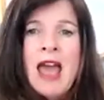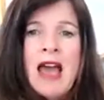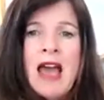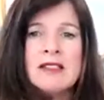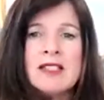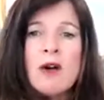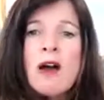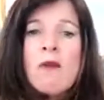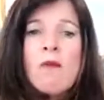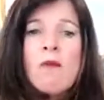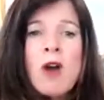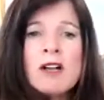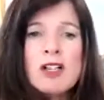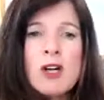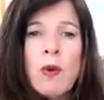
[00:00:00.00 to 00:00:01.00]
And so
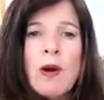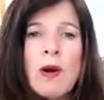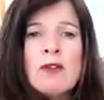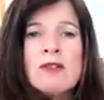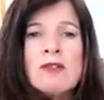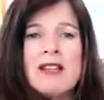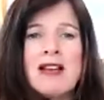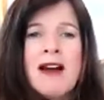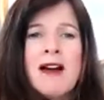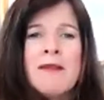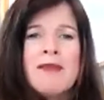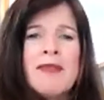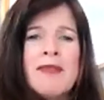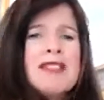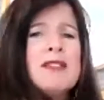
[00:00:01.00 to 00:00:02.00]
I want to quote
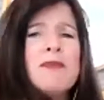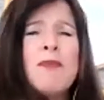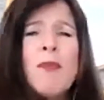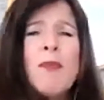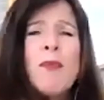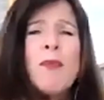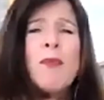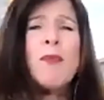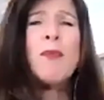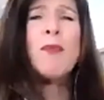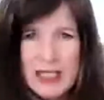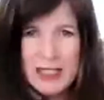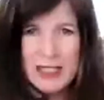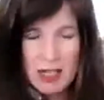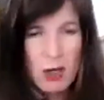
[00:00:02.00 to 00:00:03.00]
this
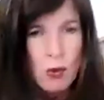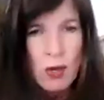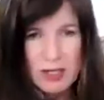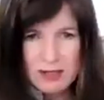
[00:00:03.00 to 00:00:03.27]
brilliant